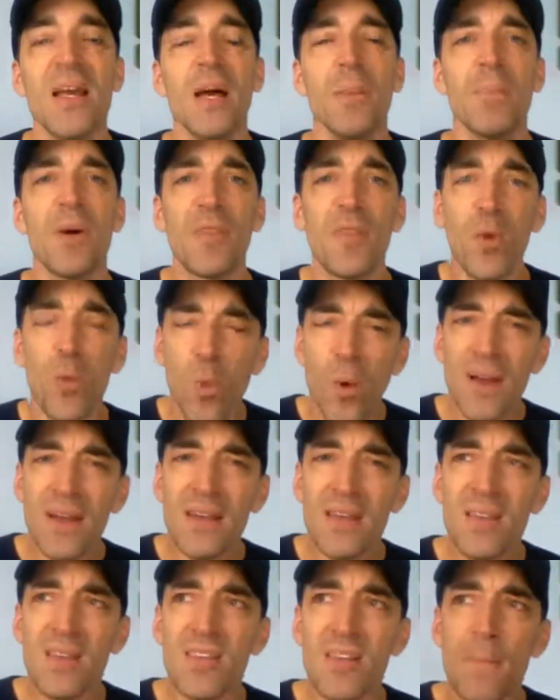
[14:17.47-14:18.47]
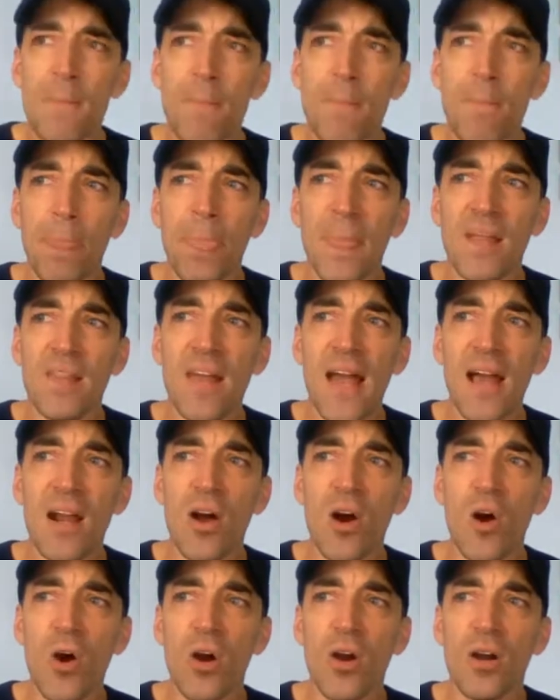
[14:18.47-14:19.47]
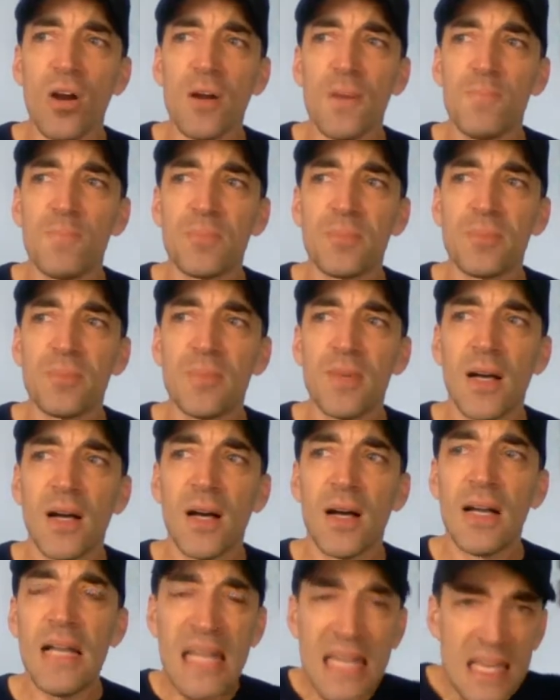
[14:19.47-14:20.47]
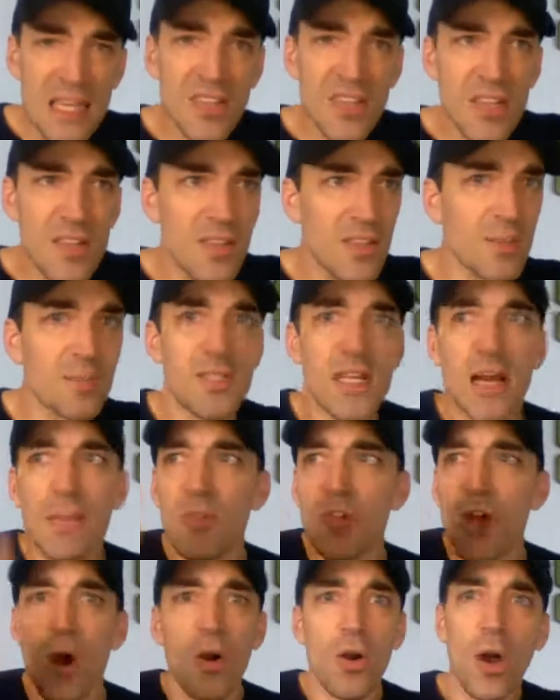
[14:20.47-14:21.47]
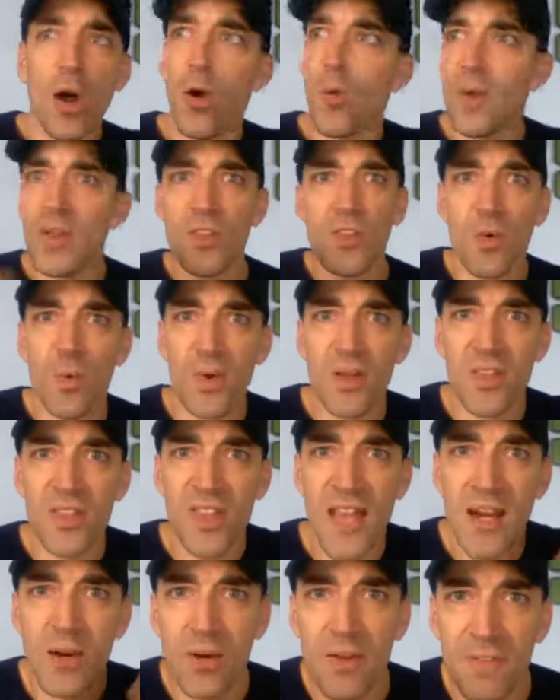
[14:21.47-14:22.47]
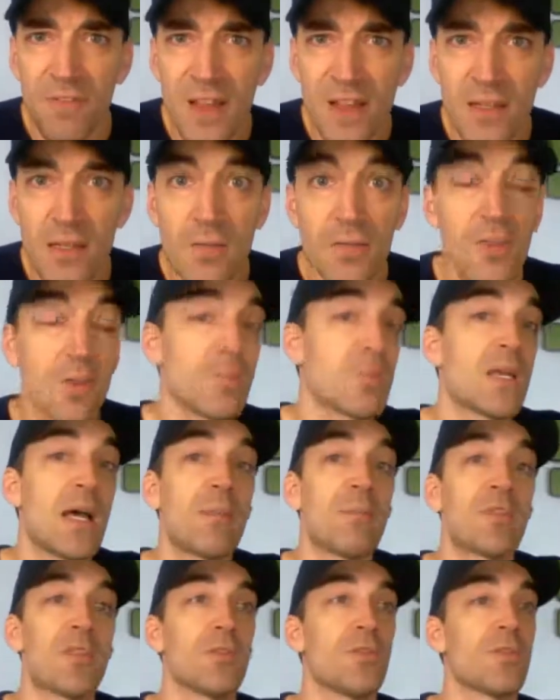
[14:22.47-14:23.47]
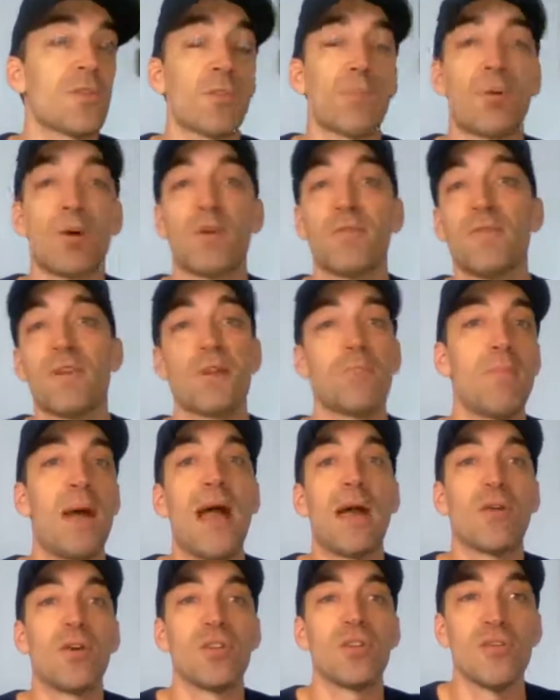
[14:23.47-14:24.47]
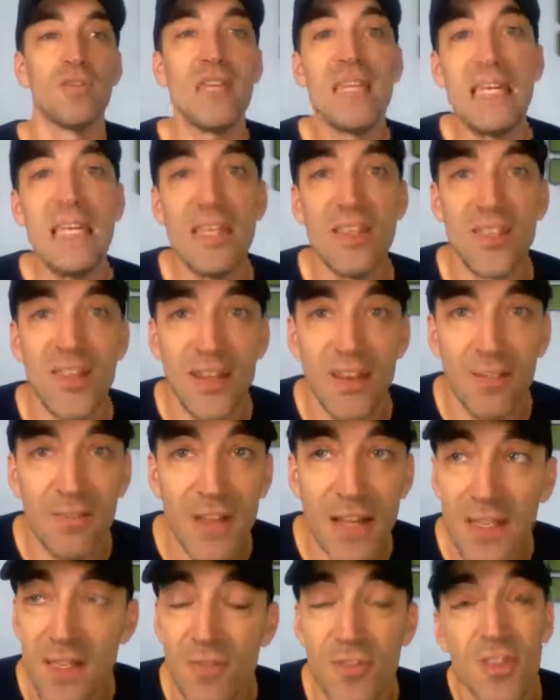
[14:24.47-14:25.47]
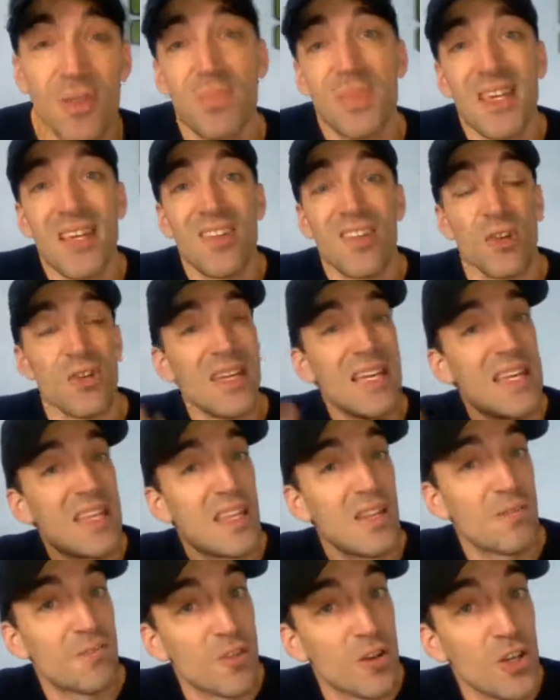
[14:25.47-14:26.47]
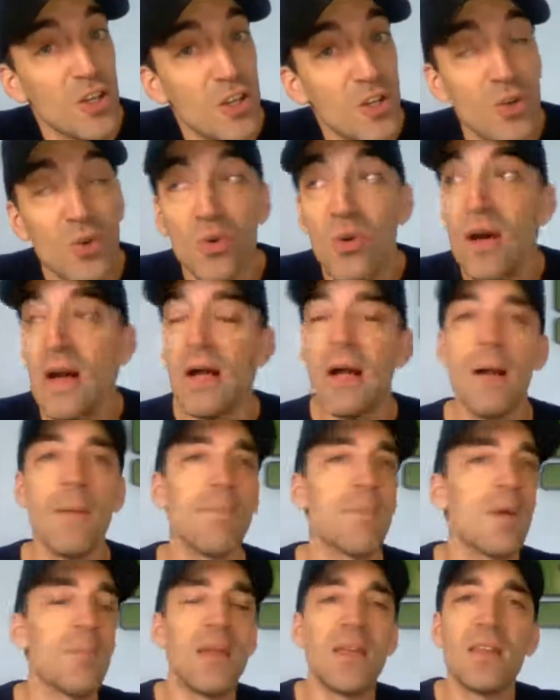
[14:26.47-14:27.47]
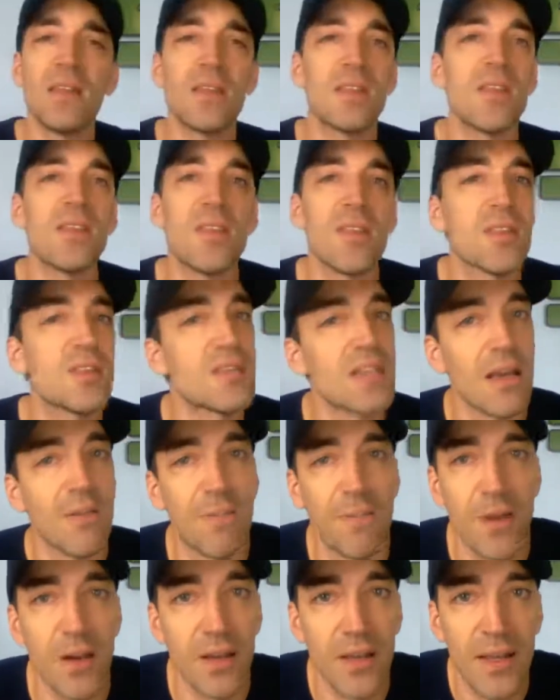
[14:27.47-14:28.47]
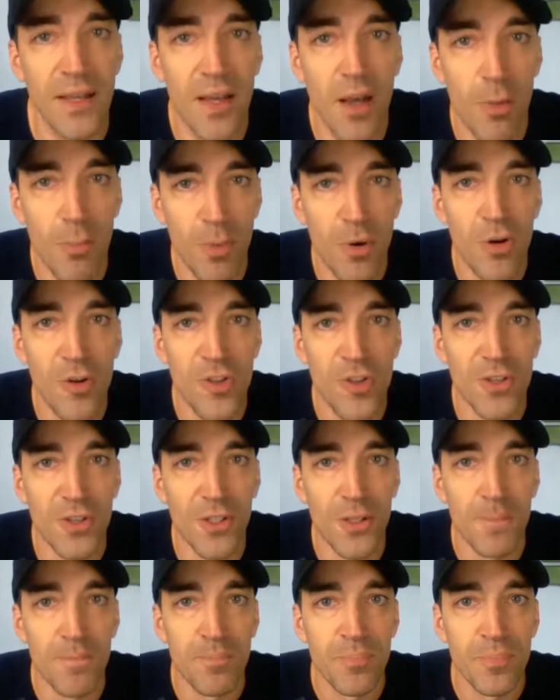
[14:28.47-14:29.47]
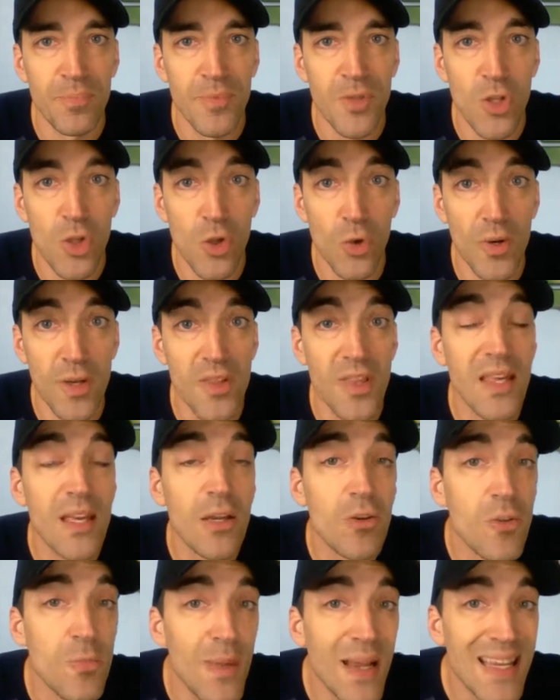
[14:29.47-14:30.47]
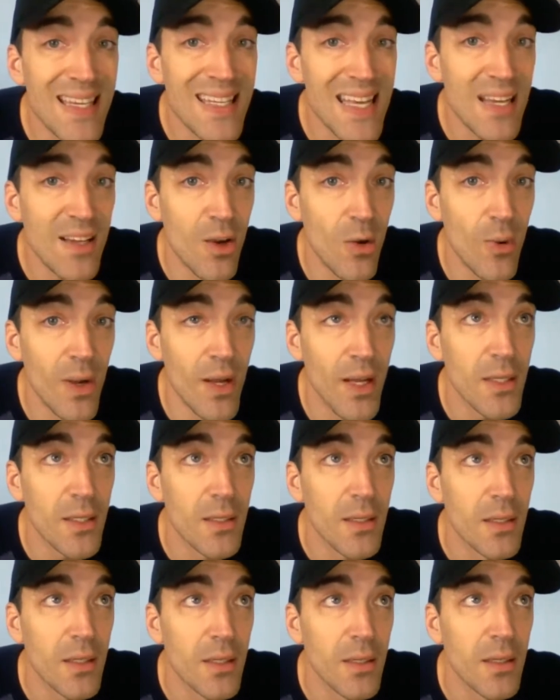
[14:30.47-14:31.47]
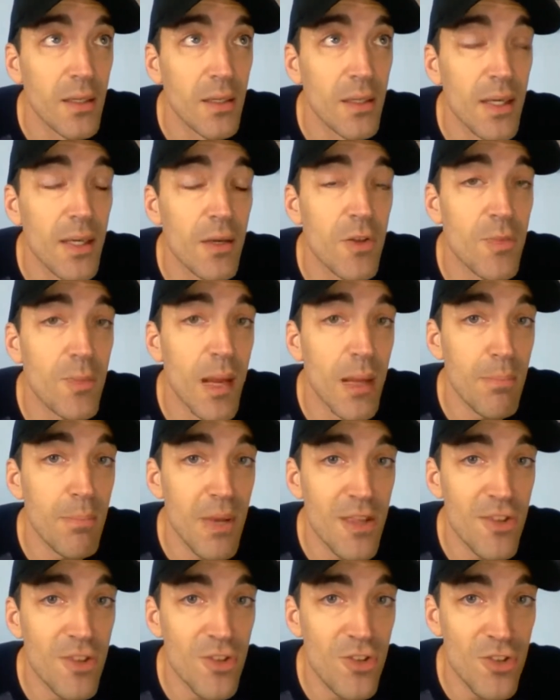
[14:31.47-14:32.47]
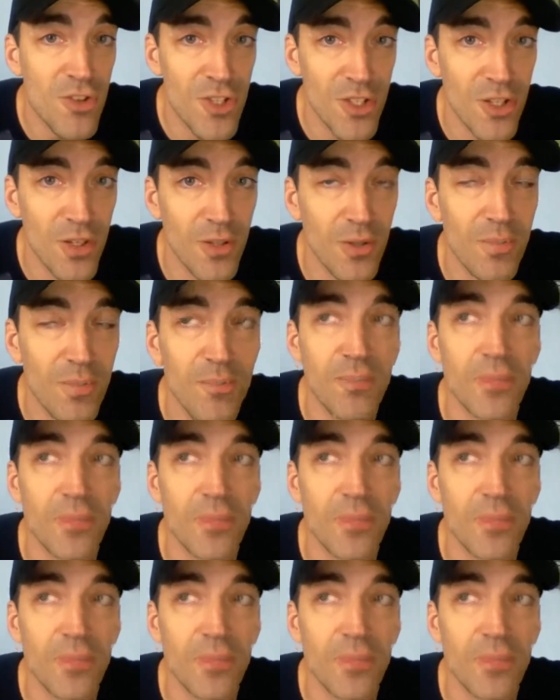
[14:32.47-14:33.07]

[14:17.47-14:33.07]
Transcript: But the ones that are easy sometimes aren't always the ones that are effective. Sometimes there is a perfect marriage of ease and effective. Some things are easy for you. I mean, this is definitely a personal choice. Here's my takeaway. Here's my message to you.